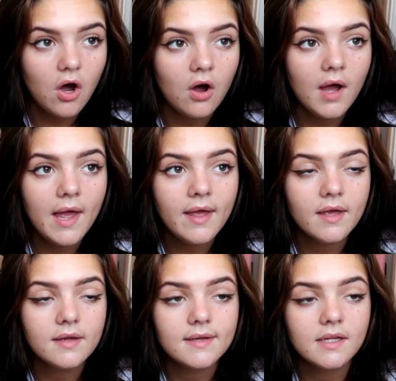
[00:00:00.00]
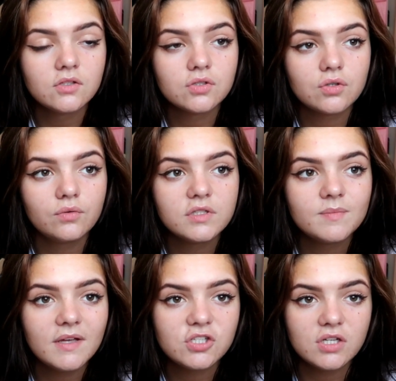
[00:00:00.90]
I in school
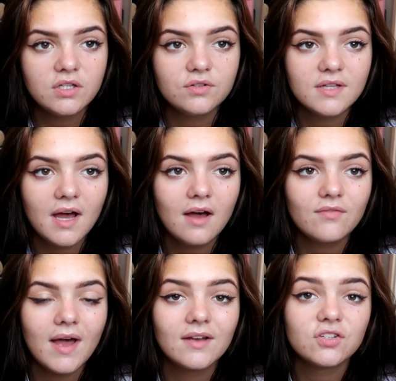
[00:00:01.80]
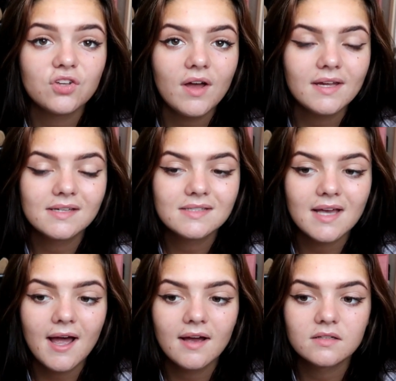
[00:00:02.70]
especially used to have anxiety
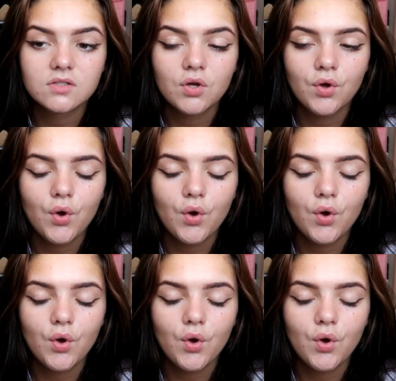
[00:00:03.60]
attacks